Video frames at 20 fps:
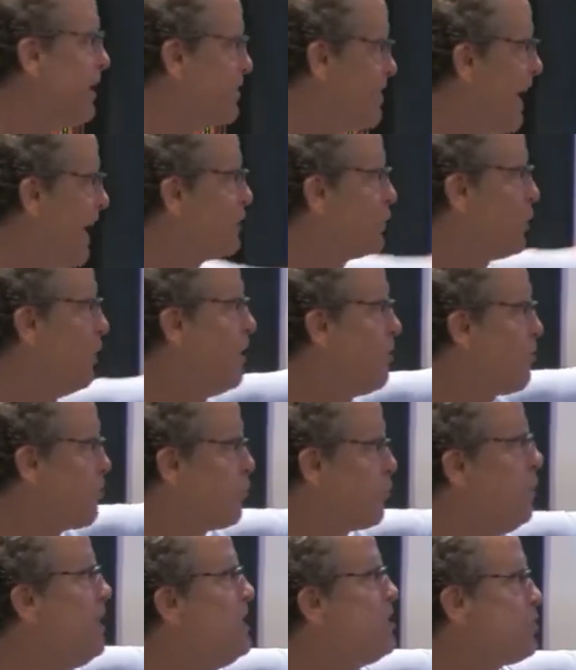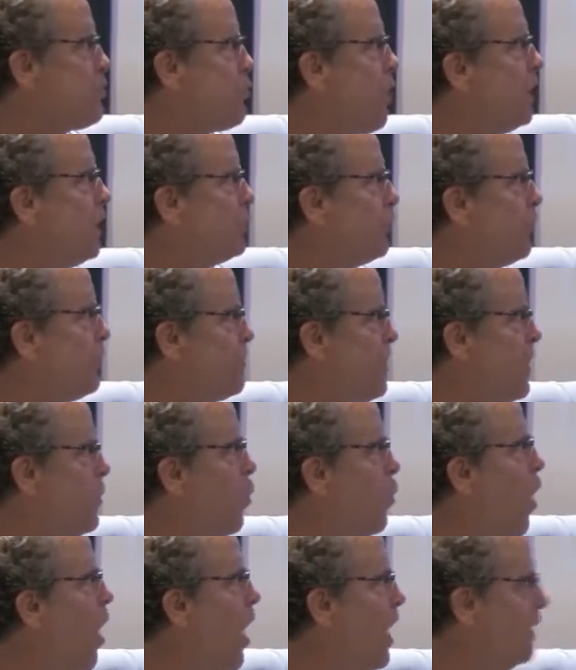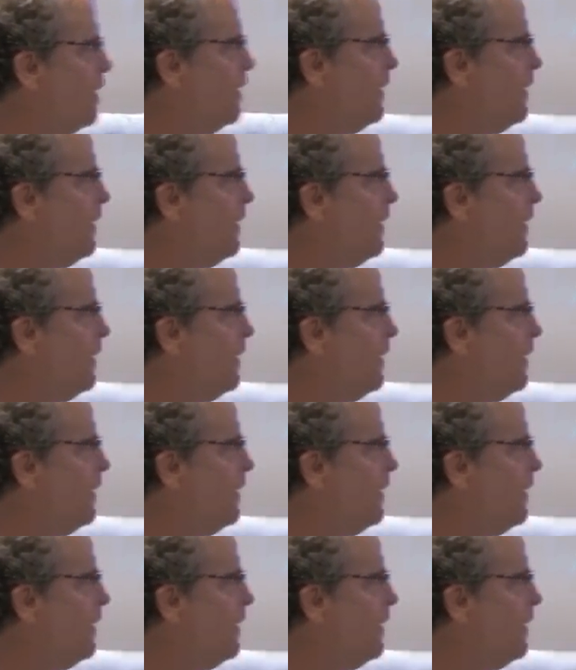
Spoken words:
actually three structures in one.